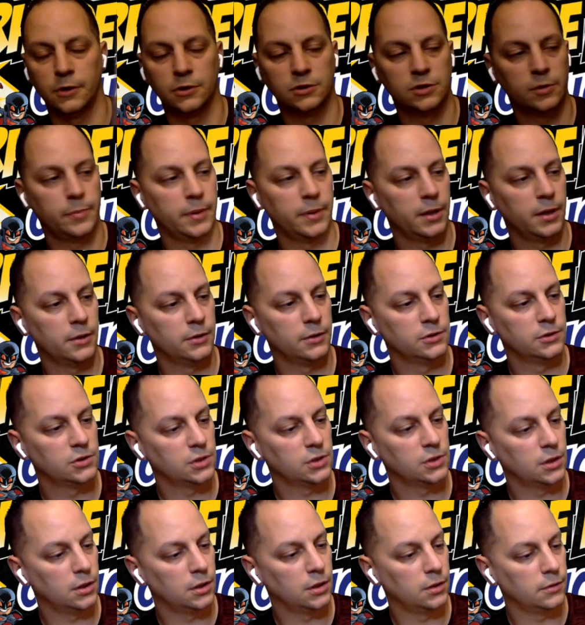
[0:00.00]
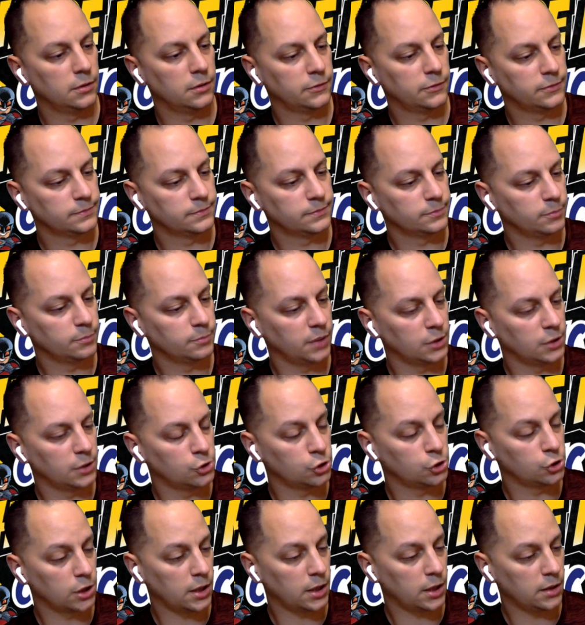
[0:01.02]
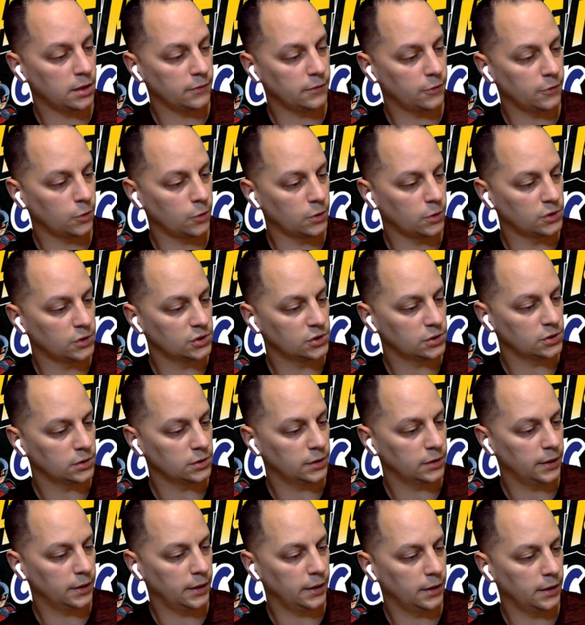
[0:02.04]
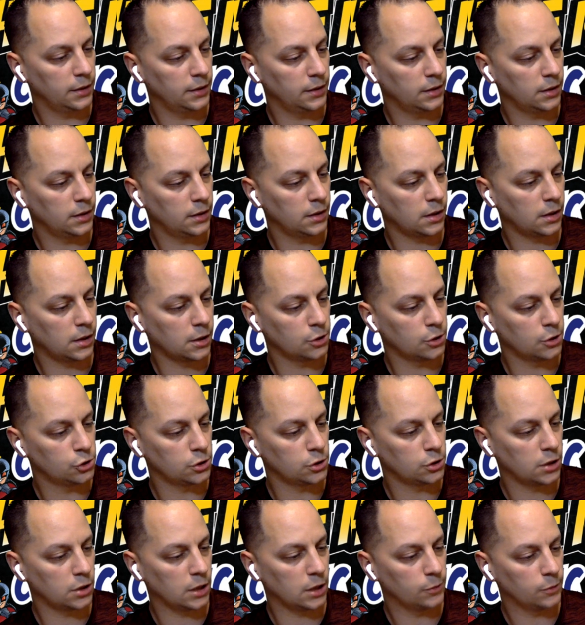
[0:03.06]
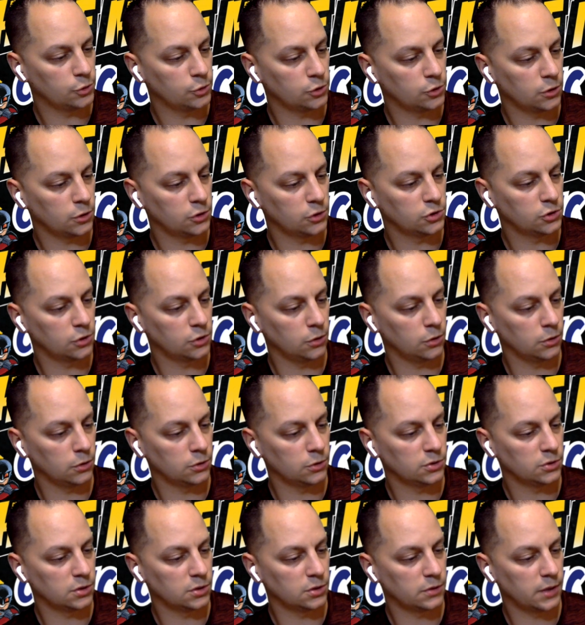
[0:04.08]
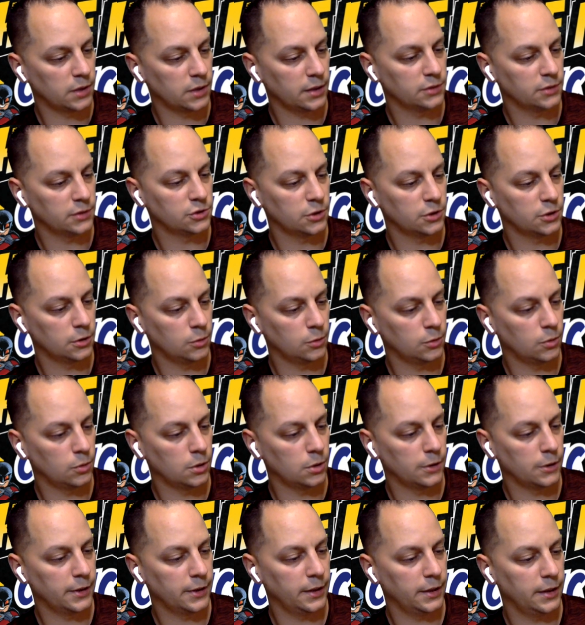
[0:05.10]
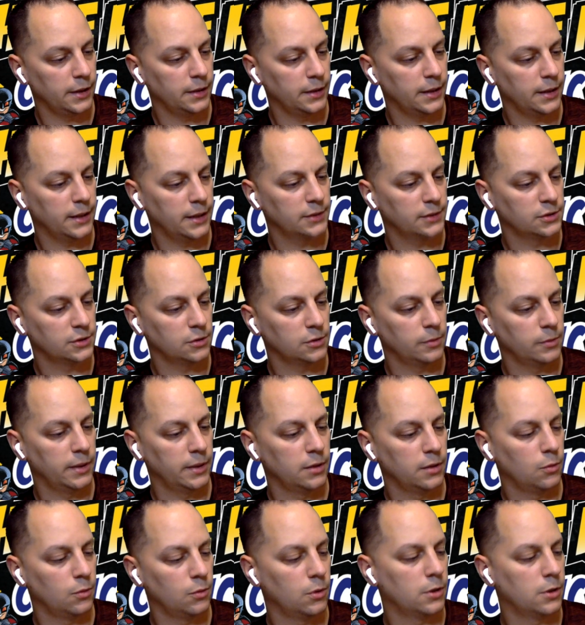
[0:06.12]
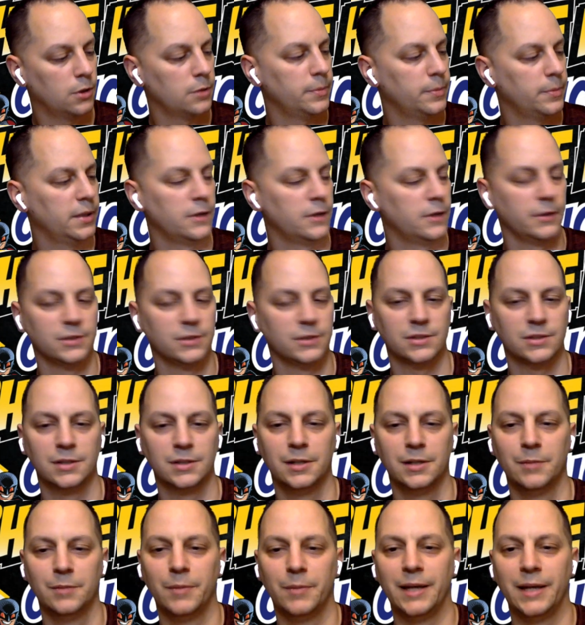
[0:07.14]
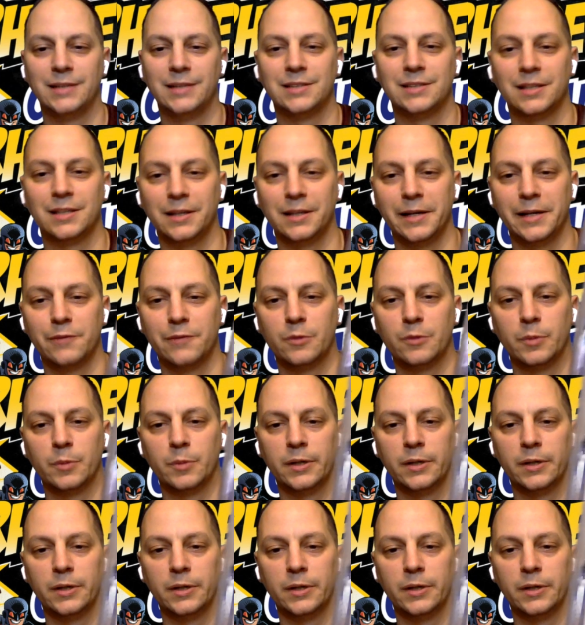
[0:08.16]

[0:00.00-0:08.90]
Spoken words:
First appearance of Bloodshot, of course, and Archer Armstrong Solar Turok Eternal Warrior and Exo Man of War appearance. Basically,